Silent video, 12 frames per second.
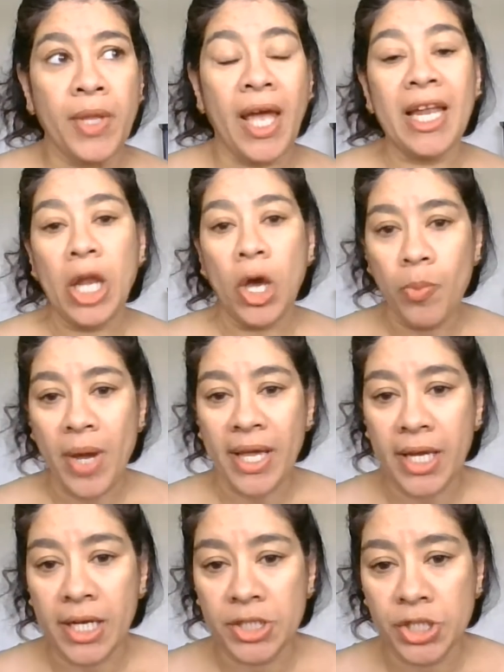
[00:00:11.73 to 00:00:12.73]
I love my
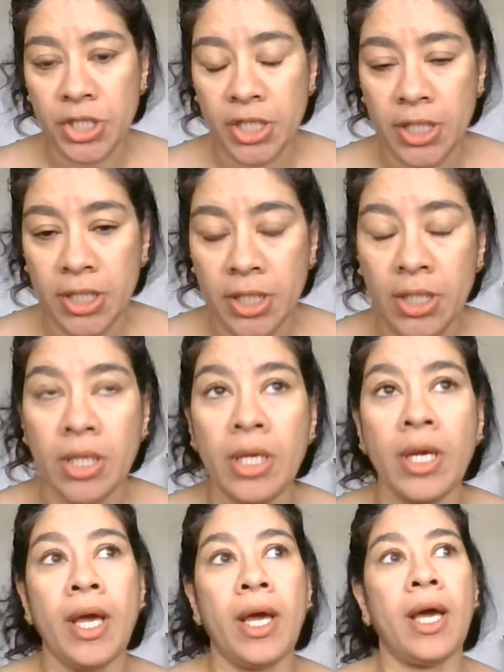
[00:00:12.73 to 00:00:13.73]
country.
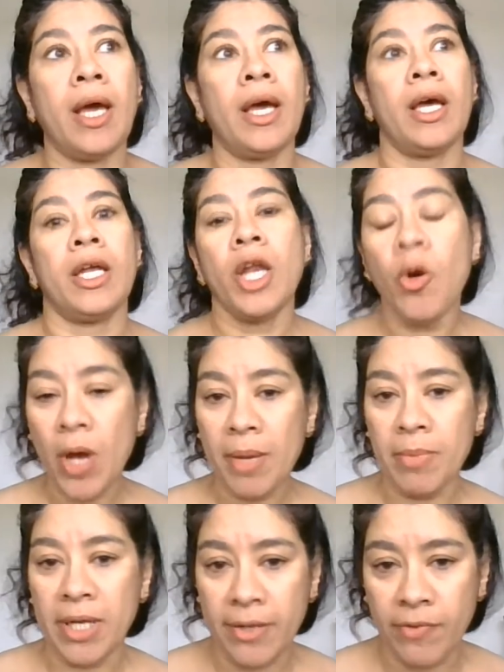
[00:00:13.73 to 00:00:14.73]
Now
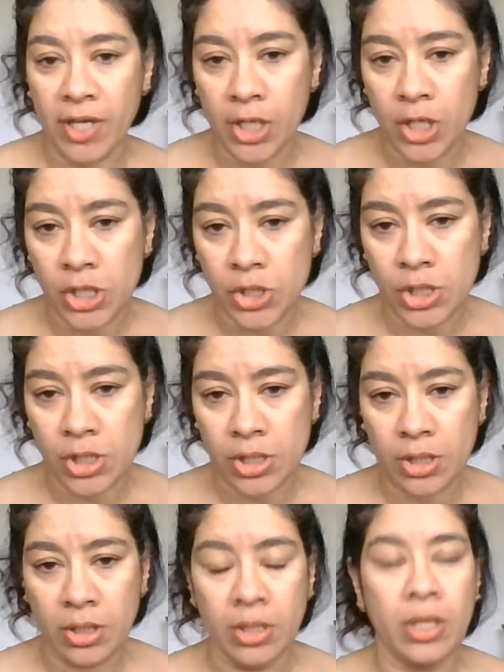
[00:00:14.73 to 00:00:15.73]
I'm living in
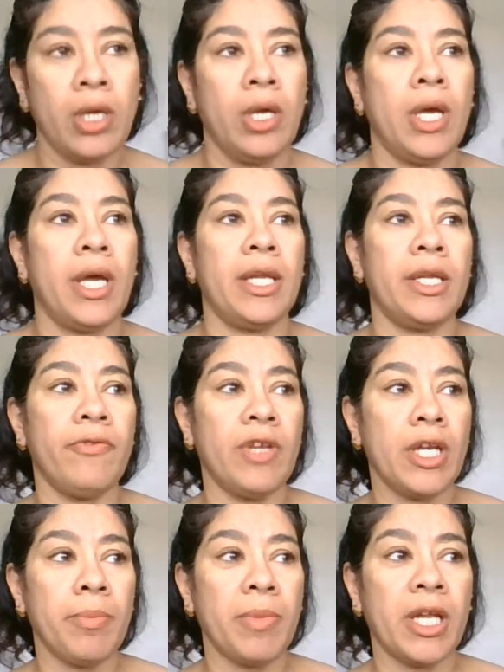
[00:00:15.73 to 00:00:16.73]
Houston. I live
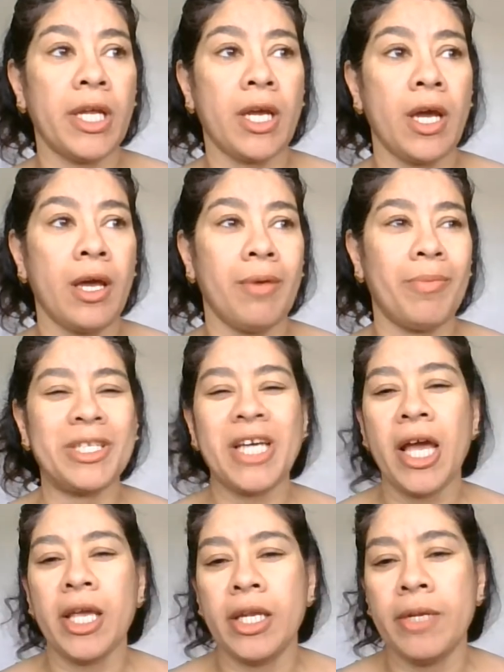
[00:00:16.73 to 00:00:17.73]
in America, but
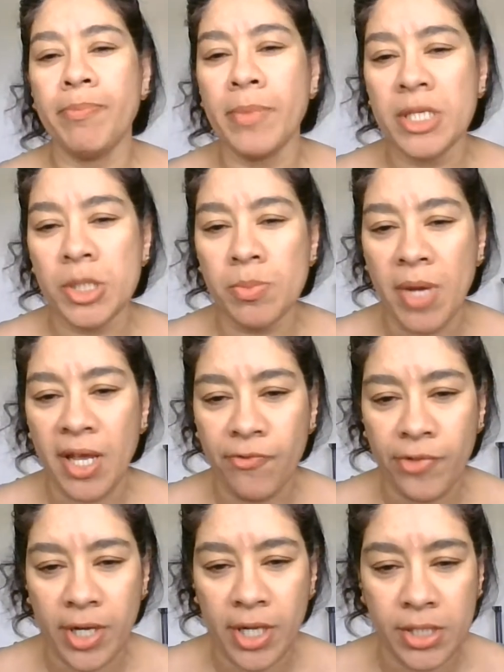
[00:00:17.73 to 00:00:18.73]
I miss my
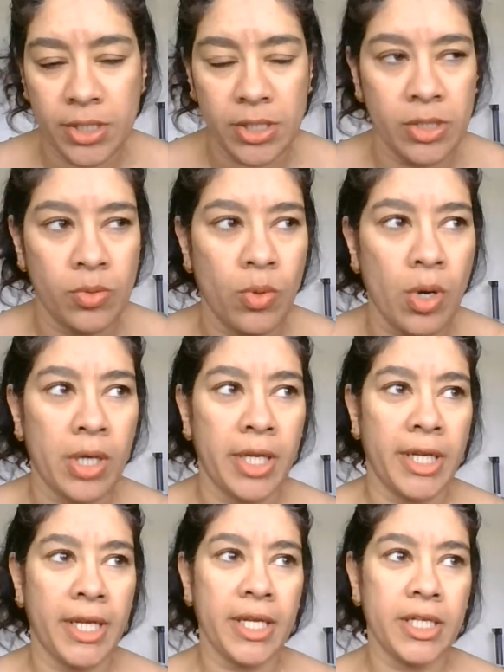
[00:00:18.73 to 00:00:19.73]
friends who are
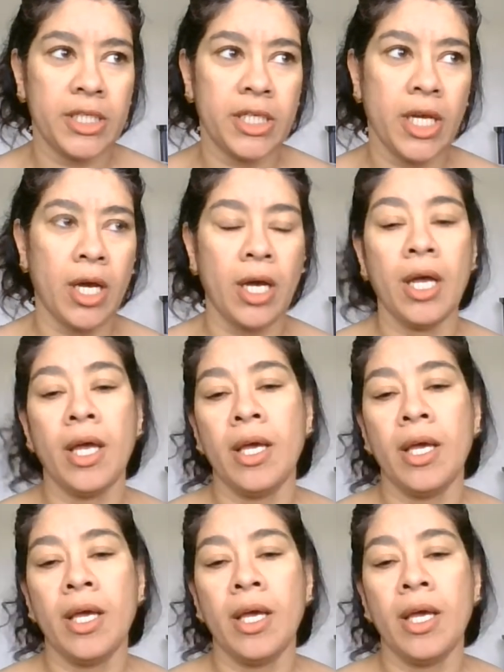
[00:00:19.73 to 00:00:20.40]
in India.